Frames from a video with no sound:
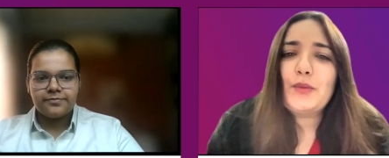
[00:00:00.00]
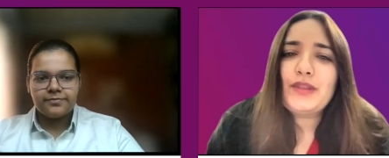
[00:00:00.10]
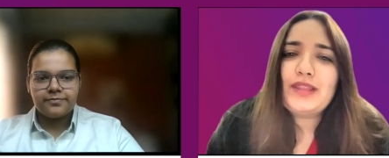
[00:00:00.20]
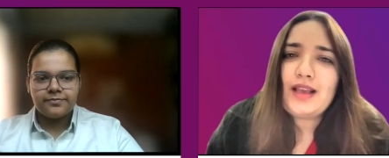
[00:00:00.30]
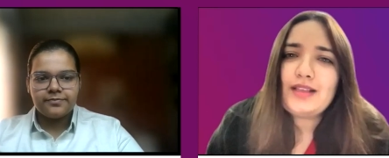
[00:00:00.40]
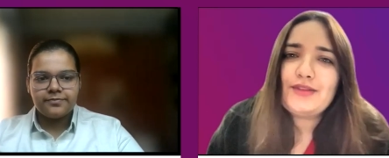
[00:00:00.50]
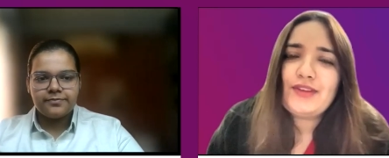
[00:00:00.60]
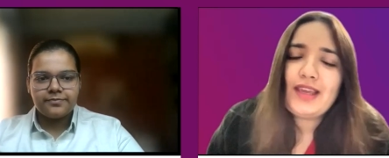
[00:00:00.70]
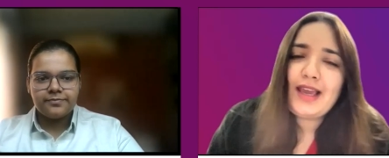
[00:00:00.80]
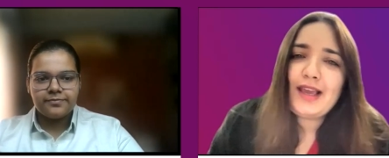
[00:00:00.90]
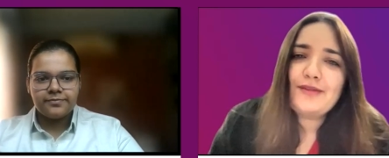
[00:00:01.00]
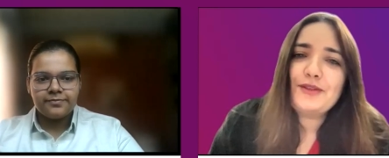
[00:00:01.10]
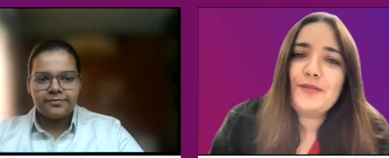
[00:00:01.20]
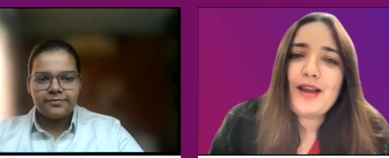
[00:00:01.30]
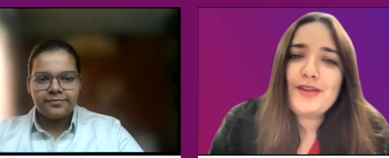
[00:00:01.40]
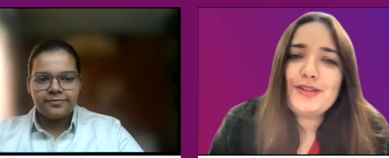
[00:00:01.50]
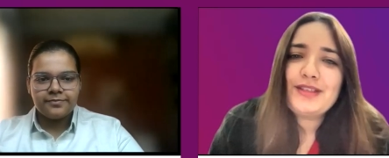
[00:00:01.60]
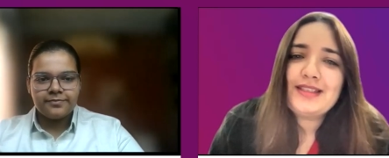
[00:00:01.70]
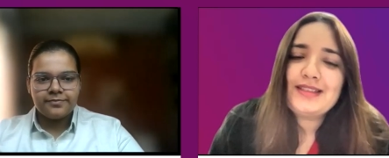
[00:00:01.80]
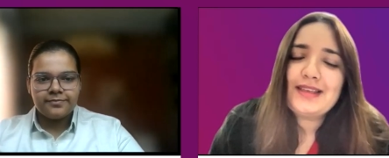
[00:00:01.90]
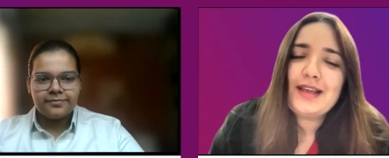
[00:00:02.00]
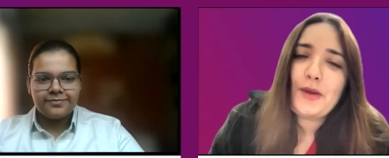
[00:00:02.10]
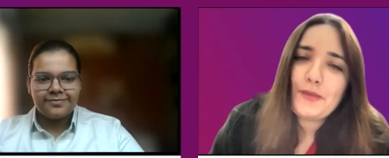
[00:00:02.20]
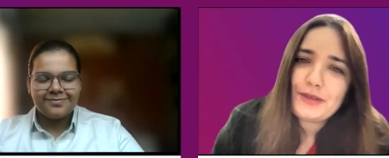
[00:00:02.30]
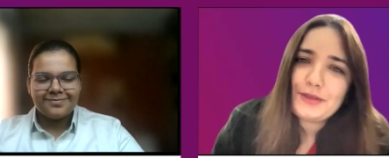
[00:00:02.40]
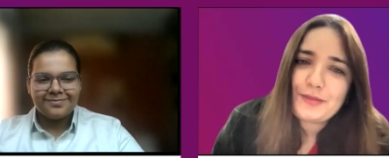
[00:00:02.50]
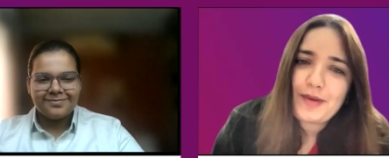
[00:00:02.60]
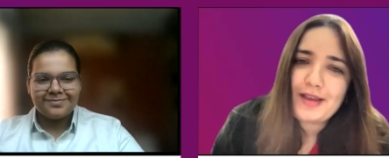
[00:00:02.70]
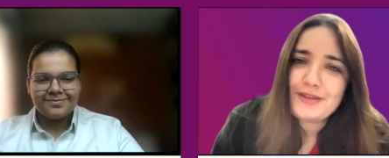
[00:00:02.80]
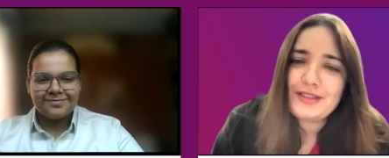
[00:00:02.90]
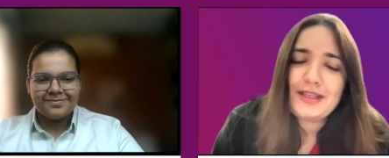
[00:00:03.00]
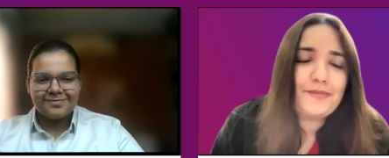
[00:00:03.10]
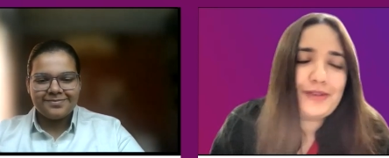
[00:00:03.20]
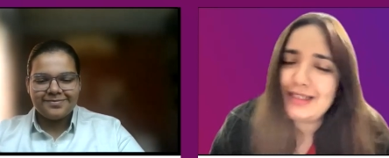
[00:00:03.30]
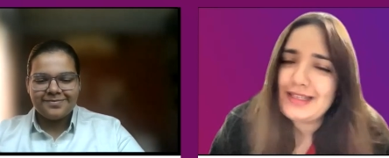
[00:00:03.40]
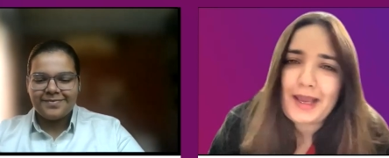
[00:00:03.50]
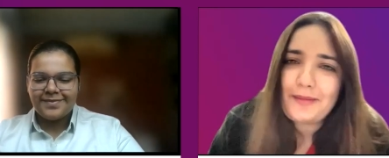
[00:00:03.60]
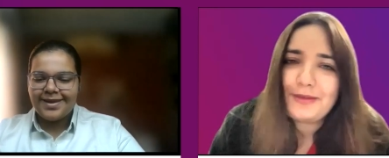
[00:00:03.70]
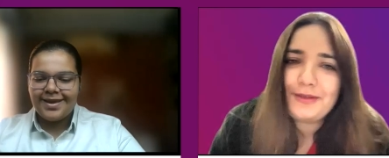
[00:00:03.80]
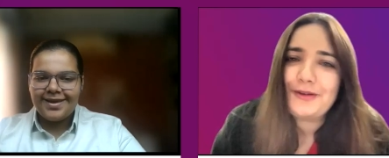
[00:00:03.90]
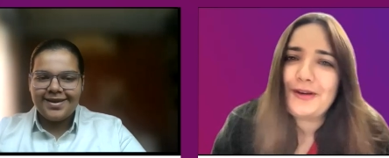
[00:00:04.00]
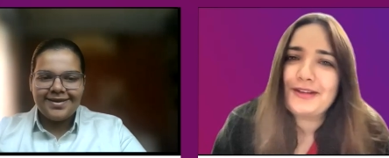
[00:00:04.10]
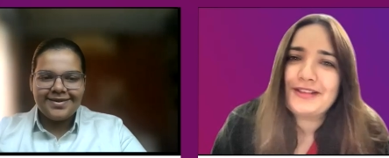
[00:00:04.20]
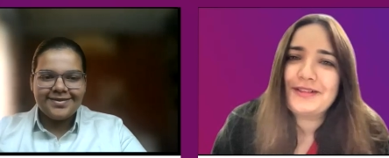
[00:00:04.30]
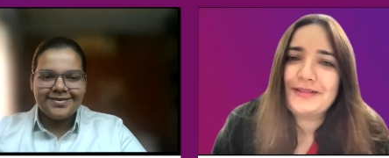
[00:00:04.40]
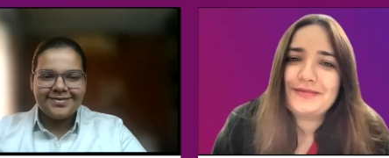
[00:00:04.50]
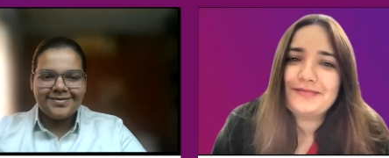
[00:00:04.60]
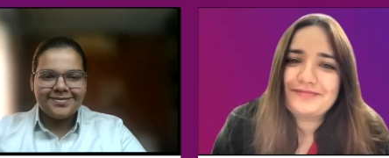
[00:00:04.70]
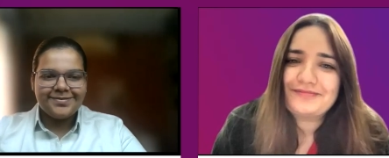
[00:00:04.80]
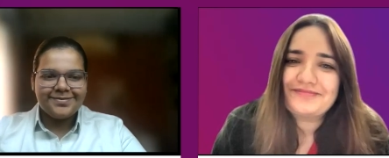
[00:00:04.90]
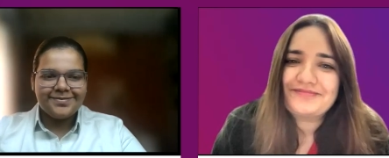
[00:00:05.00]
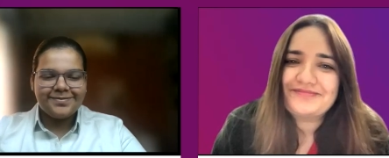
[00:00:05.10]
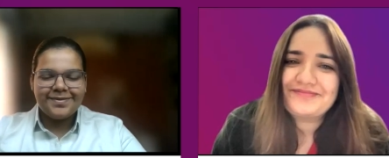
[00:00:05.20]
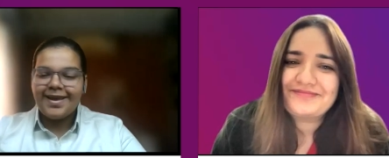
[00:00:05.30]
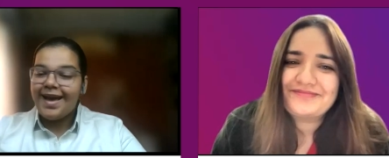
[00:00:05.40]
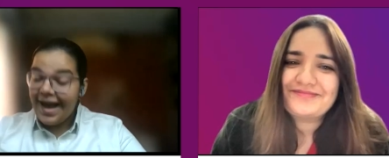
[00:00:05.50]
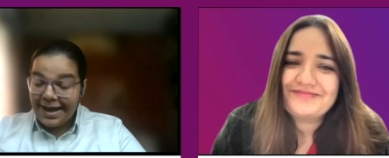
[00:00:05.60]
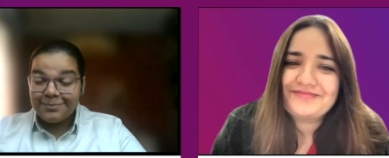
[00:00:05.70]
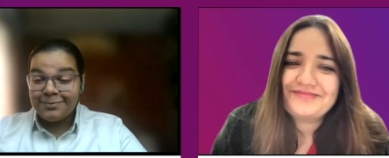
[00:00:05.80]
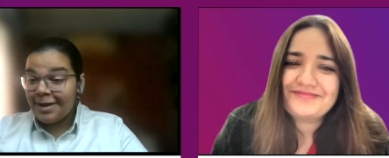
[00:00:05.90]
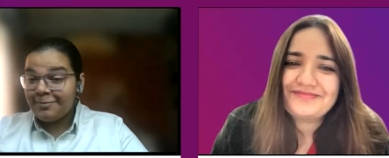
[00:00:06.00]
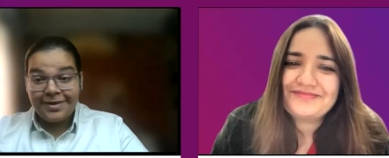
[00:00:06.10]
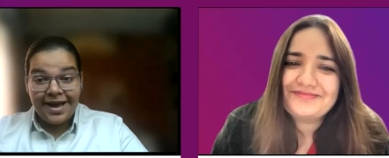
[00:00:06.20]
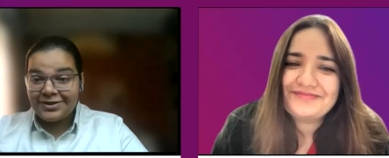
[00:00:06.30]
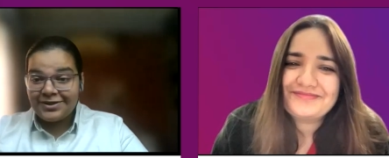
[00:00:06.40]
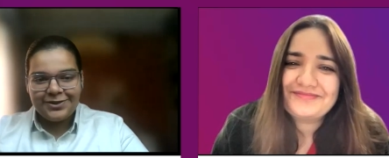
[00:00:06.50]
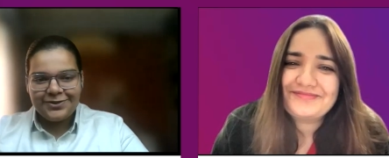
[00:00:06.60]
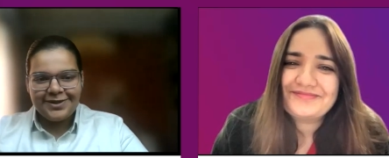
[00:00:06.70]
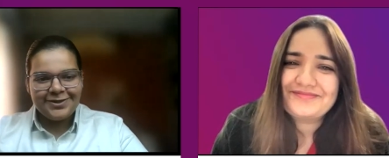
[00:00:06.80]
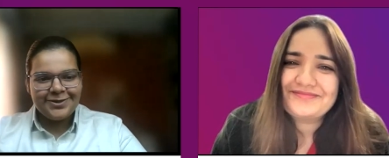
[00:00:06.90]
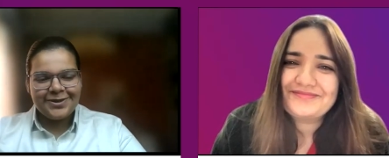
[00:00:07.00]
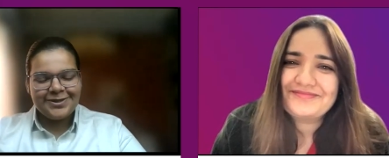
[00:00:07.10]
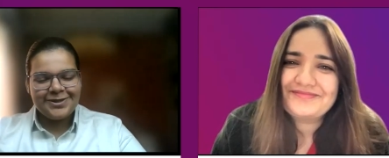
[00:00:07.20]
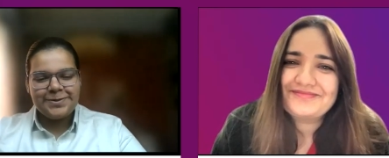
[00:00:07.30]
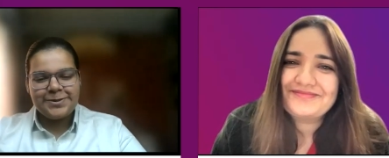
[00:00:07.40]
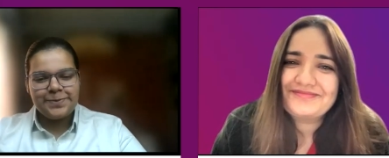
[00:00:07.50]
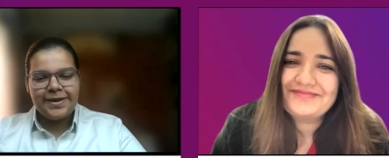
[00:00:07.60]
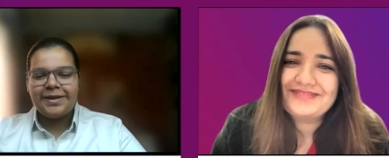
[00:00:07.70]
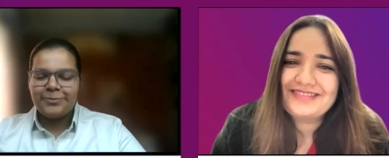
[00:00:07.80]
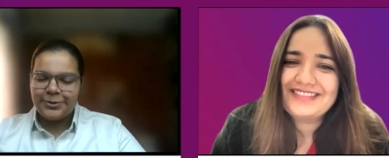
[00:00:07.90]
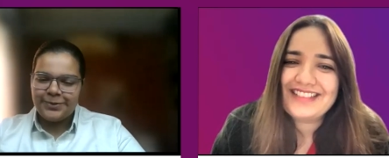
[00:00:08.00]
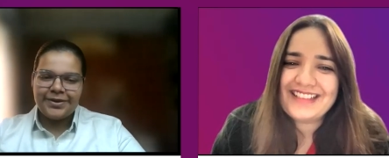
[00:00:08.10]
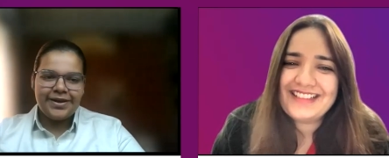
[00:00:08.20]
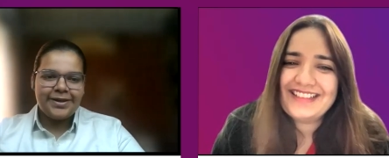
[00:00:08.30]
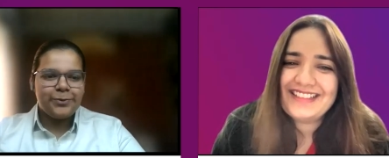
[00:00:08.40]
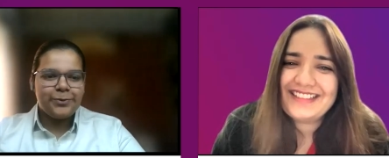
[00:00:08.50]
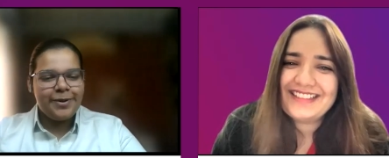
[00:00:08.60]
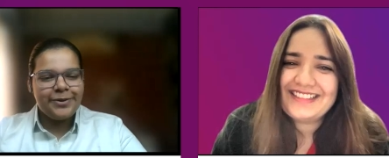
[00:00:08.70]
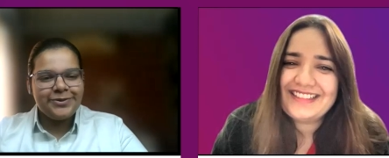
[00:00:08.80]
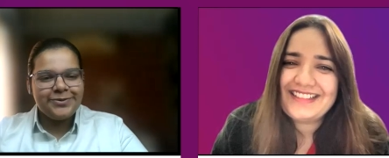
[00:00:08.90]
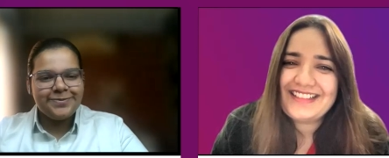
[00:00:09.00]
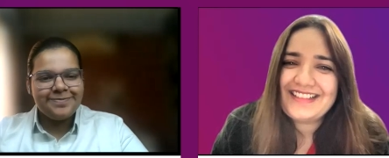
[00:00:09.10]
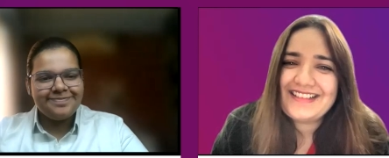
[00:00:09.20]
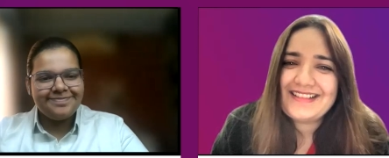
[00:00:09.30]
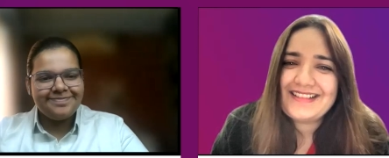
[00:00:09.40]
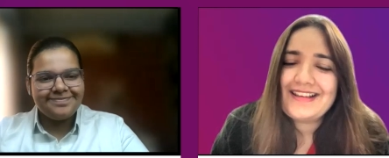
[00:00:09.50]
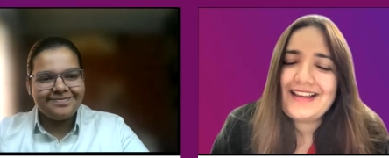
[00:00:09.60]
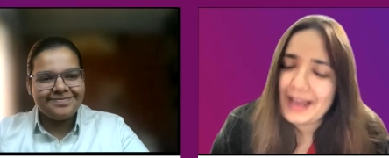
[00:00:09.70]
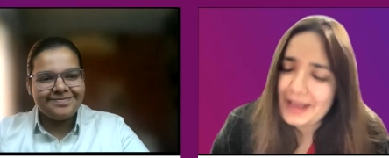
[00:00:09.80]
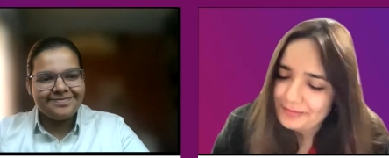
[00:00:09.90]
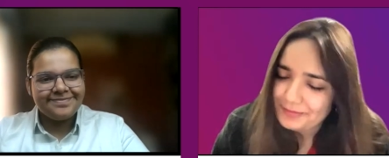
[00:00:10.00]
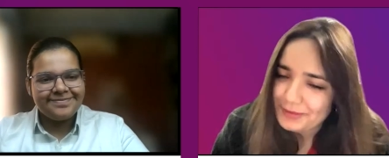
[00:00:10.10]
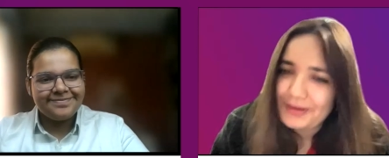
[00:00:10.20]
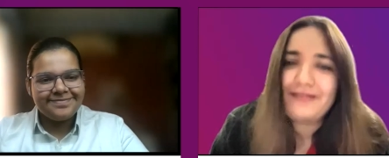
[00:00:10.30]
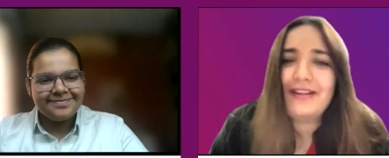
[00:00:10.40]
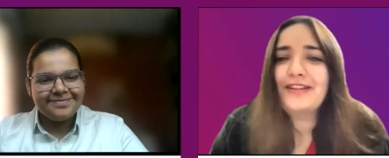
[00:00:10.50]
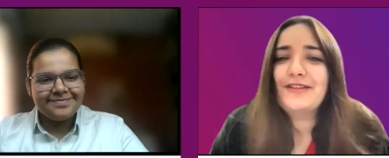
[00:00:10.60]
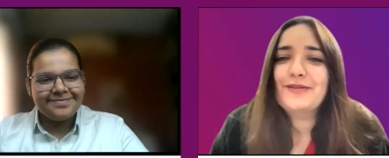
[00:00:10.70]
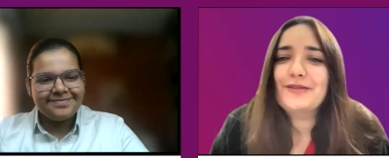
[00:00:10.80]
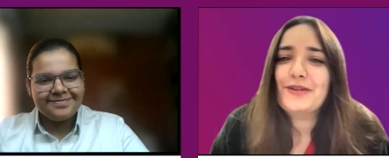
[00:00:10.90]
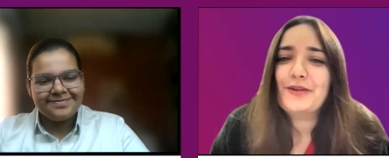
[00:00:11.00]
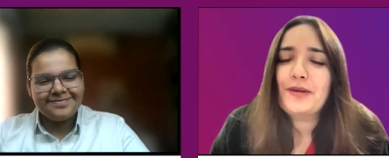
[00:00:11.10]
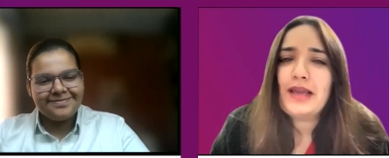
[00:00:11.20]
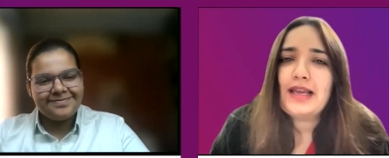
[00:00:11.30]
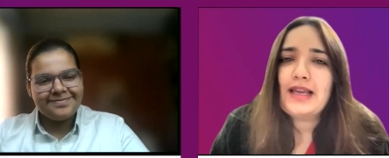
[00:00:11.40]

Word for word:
Speaker 1: with us we have Shubhashini Singh. How are you, Shubhashini? I'm really happy to talk to you.
Speaker 2: I'm I'm actually to talk to you as well. I'm doing great. What about
Speaker 1: you? I'm doing great too. So